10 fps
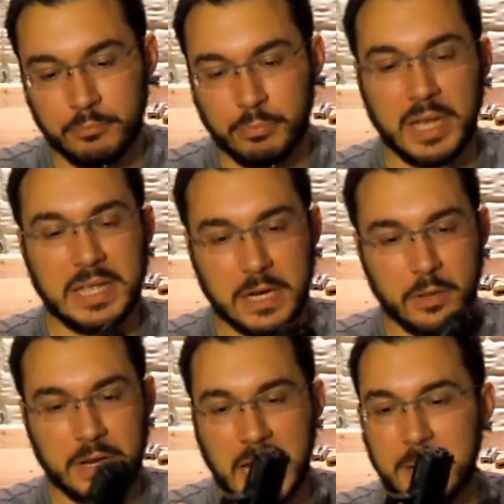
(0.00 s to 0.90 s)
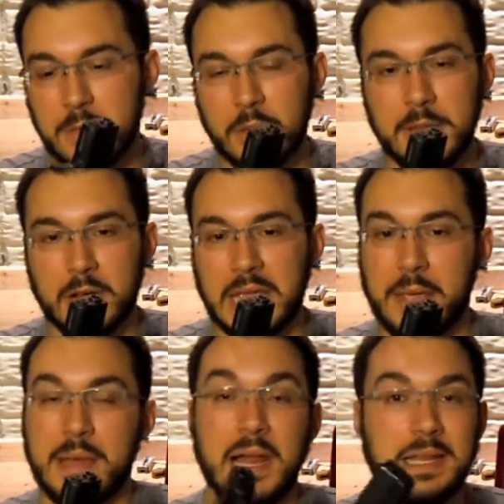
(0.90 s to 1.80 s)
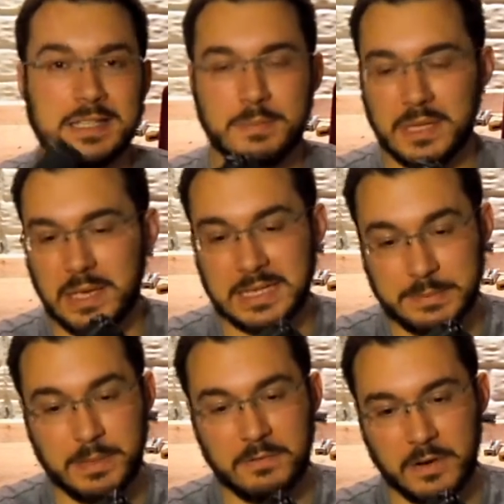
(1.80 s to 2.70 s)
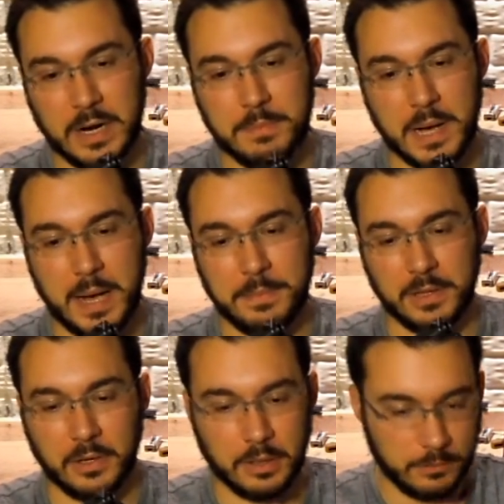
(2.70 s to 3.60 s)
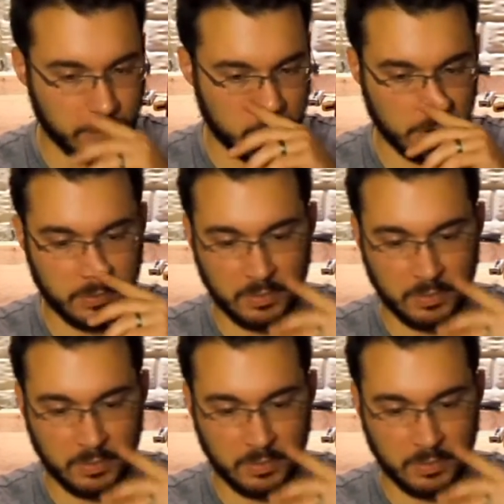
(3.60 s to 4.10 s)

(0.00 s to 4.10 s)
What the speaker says: But you know, the 9mm came out, and it's been very popular for good